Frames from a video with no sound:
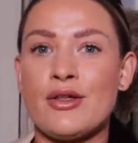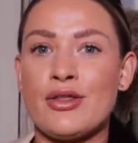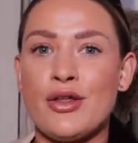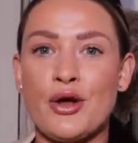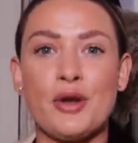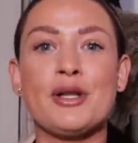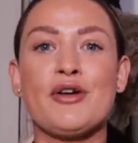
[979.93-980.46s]

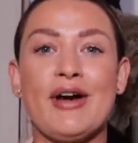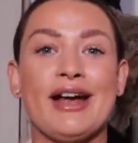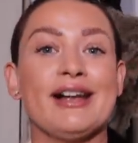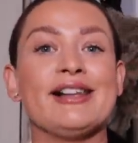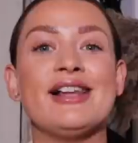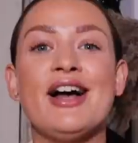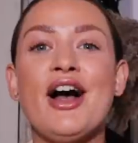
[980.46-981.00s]
the holy
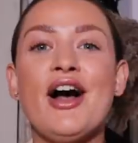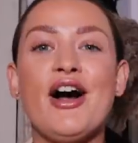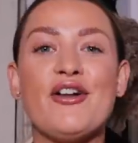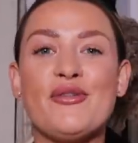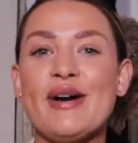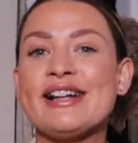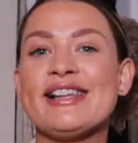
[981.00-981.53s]
grail
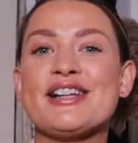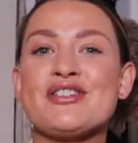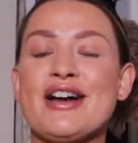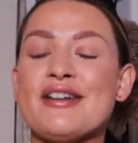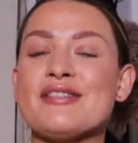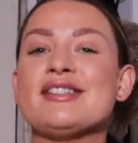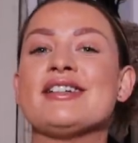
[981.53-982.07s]
of wide leg
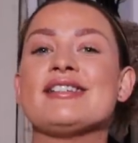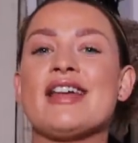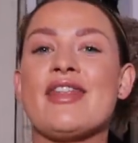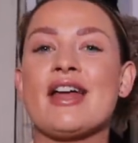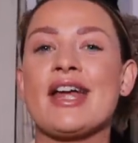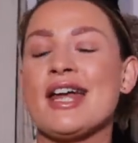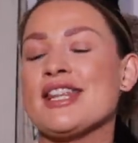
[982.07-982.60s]
trousers
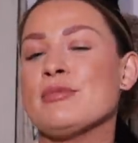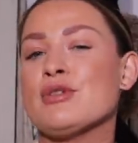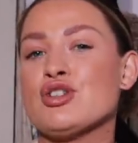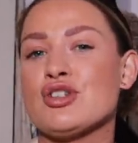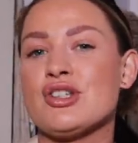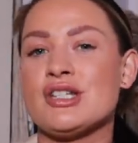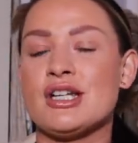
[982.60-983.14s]
and then get them
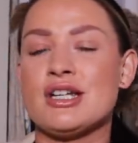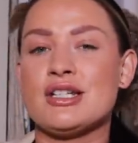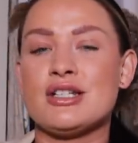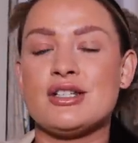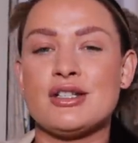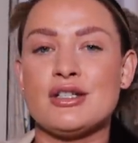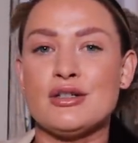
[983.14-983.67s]
adjusted
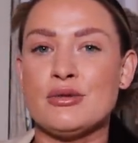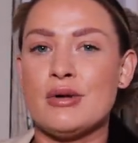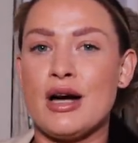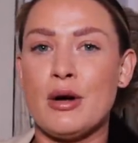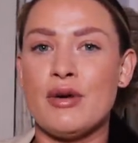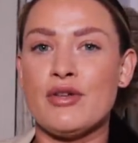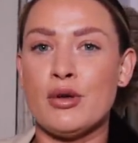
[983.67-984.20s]
to
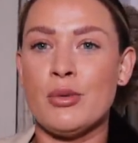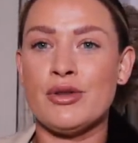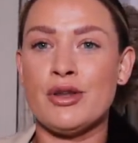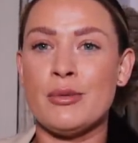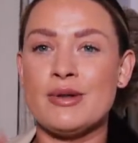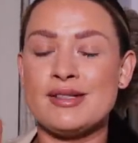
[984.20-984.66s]
however you want them.